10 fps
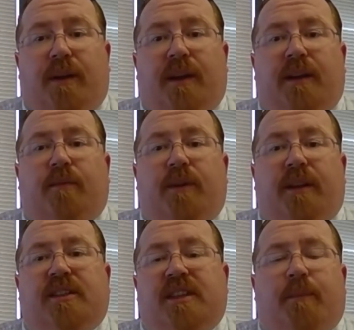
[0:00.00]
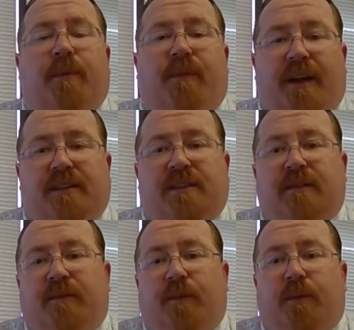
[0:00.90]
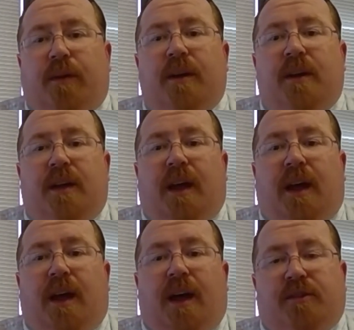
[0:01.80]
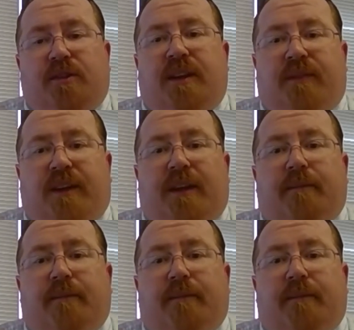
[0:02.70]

And it really simplifies it for uh, the certificate.